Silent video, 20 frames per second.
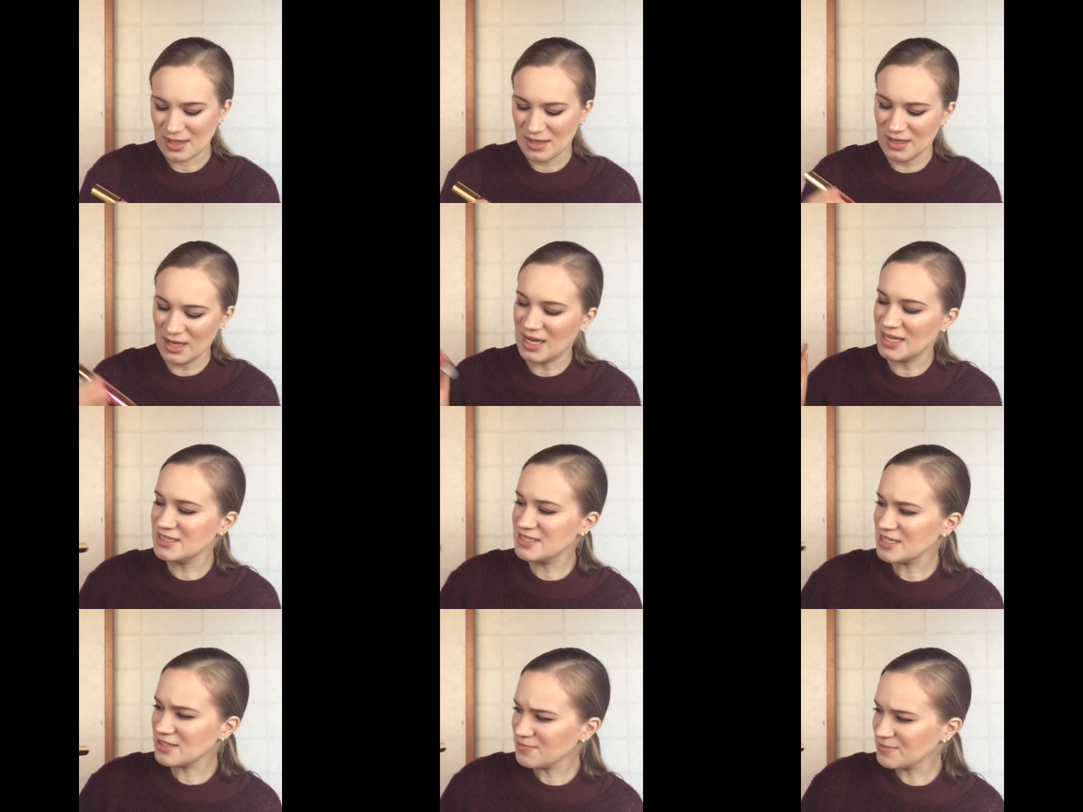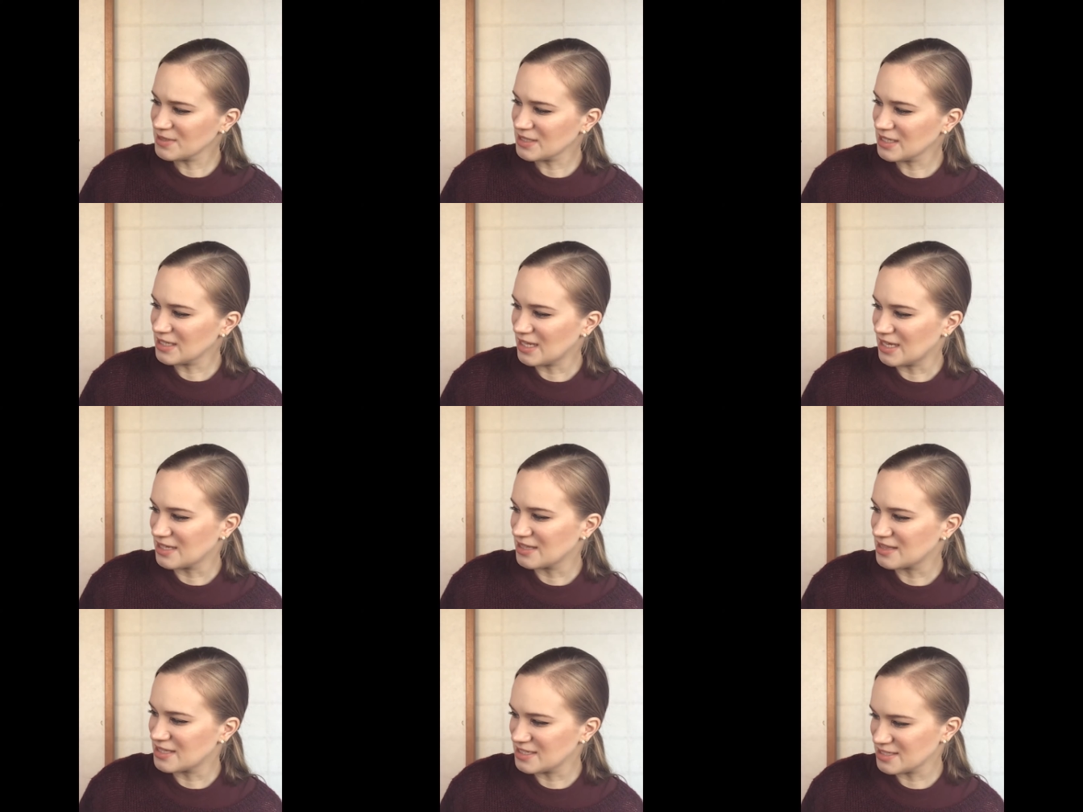I did really
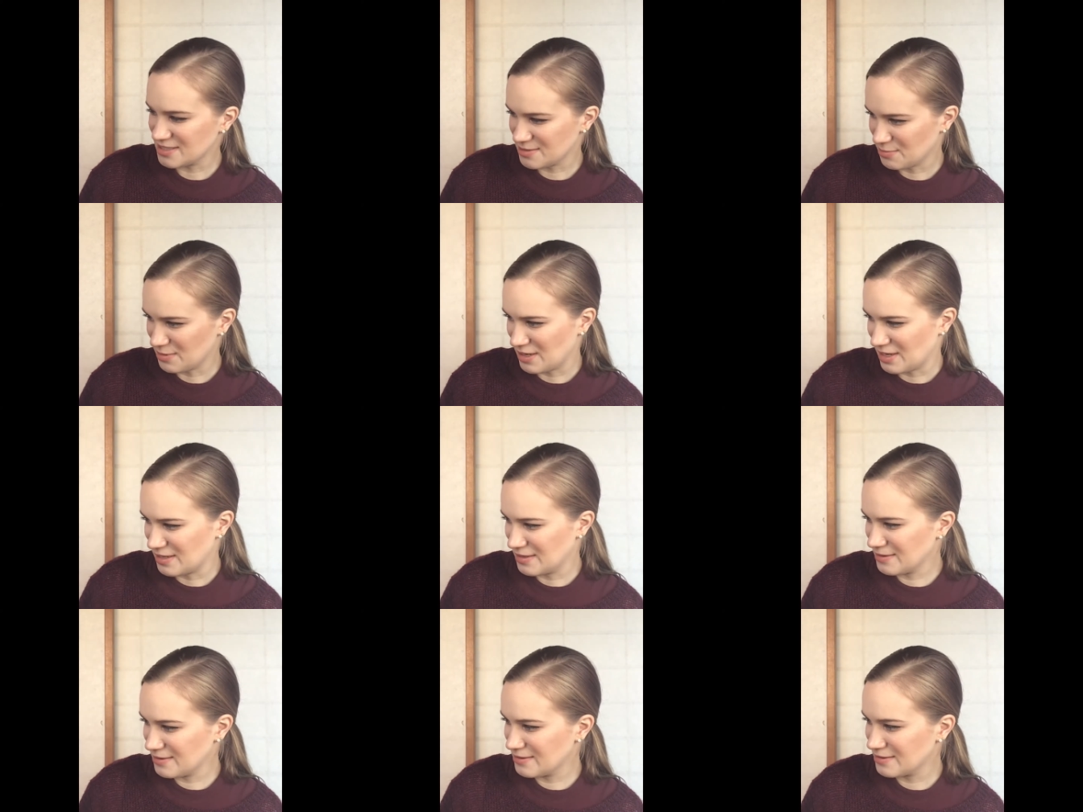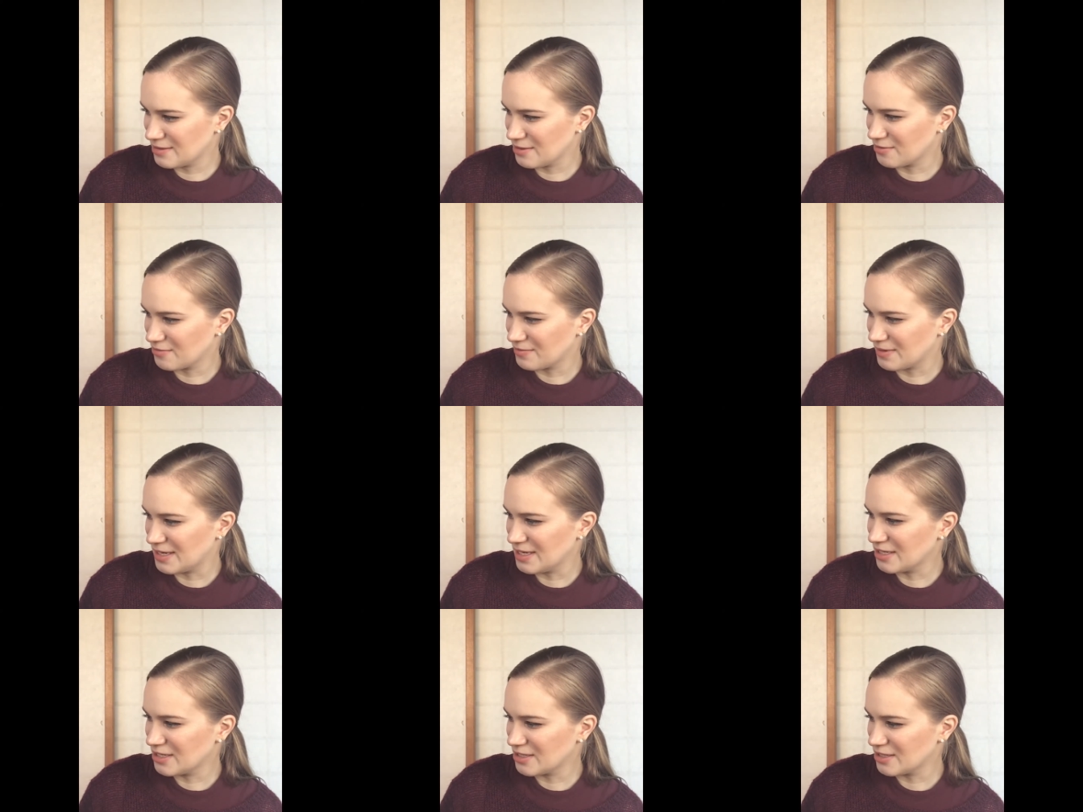like this one, the
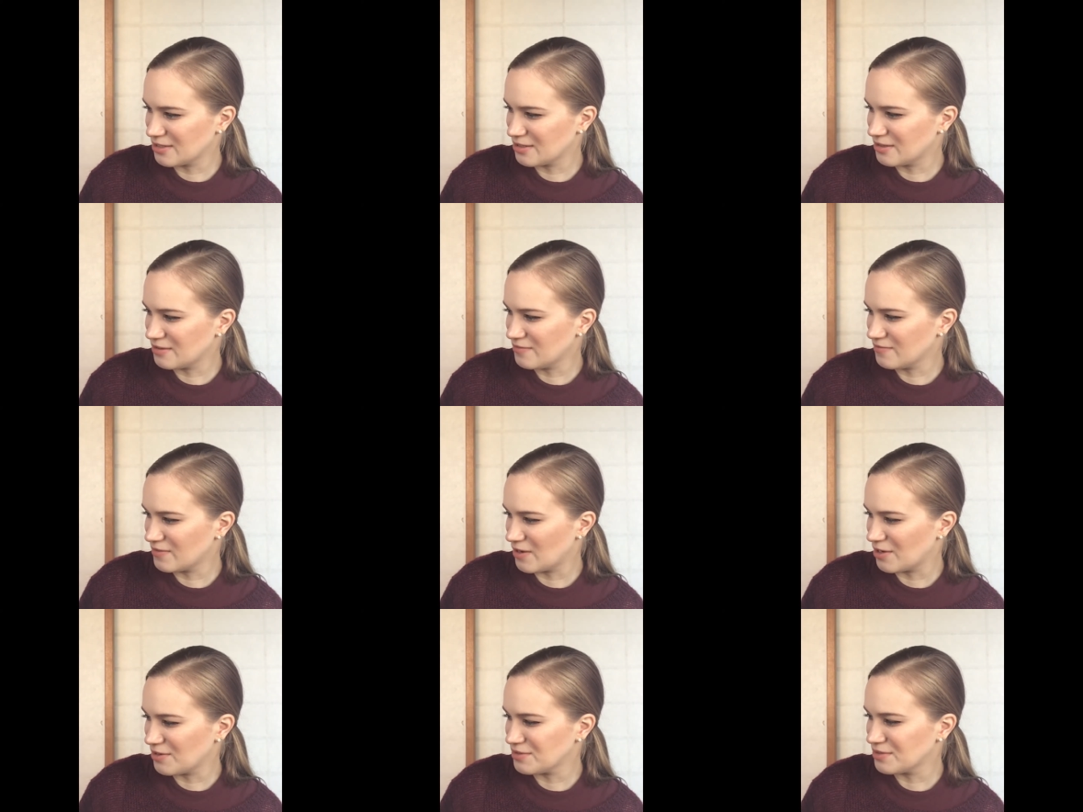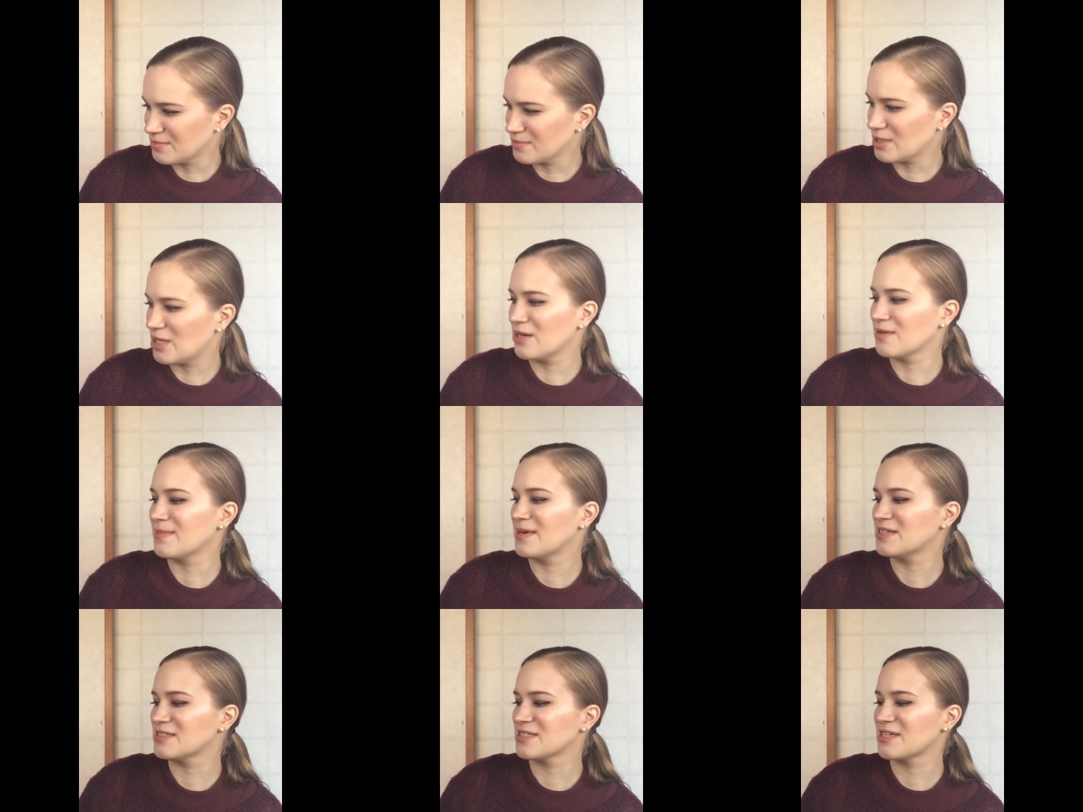Gray Curl Volume Long
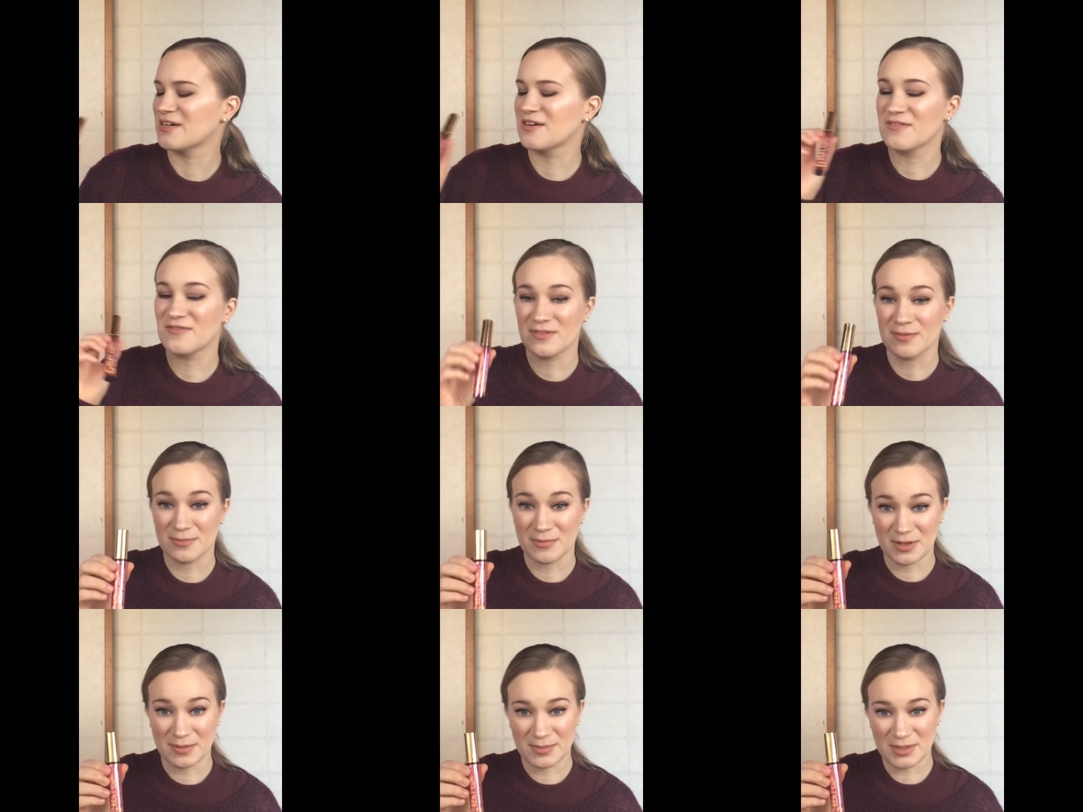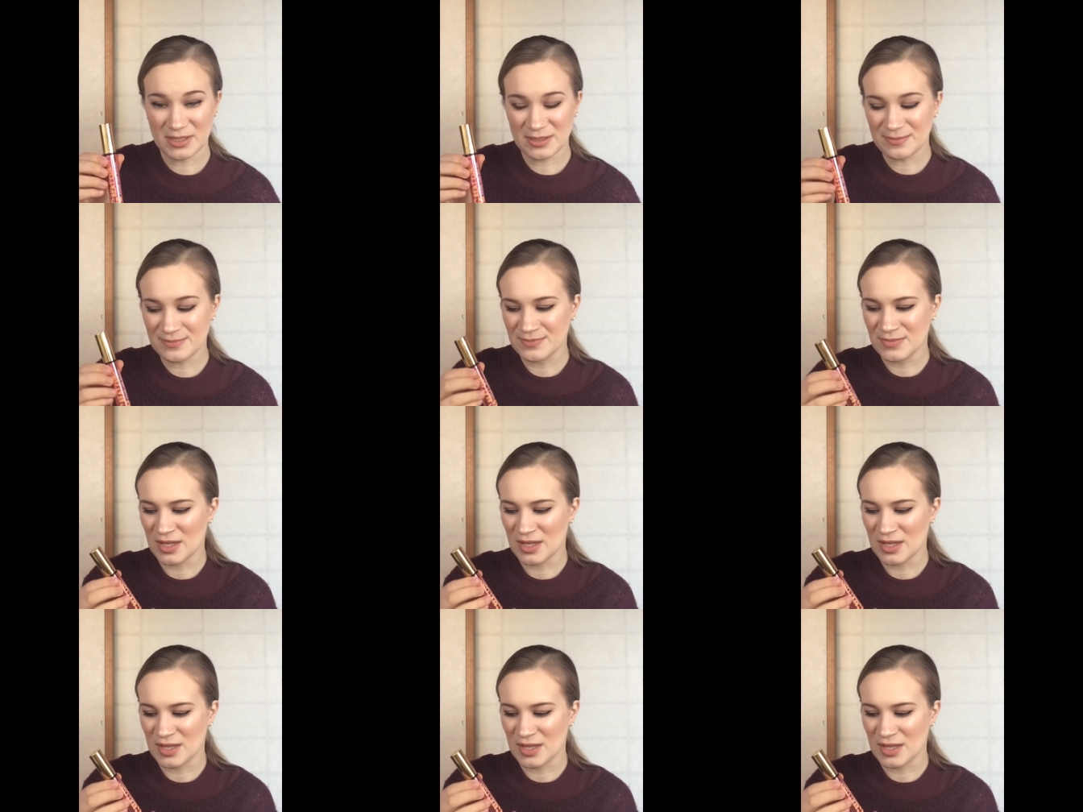Mascara from Rimmel.